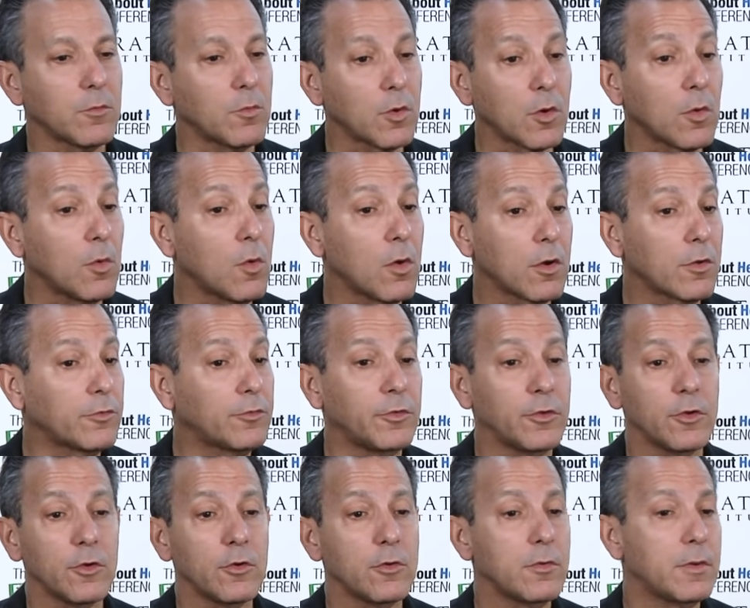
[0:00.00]
World War
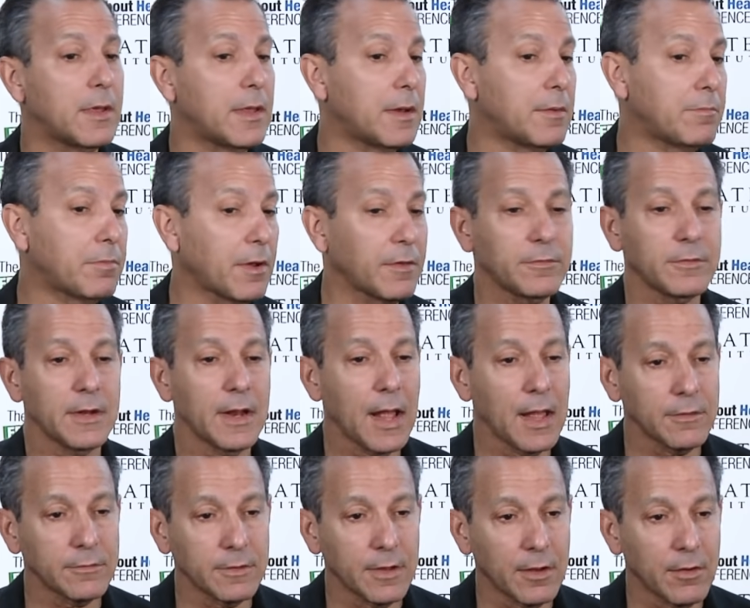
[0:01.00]
Two and President
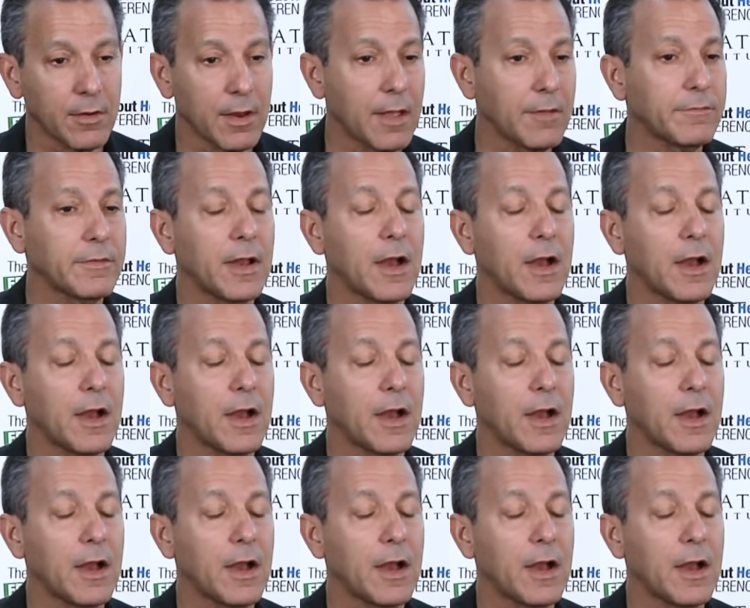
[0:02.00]
Eisenhower having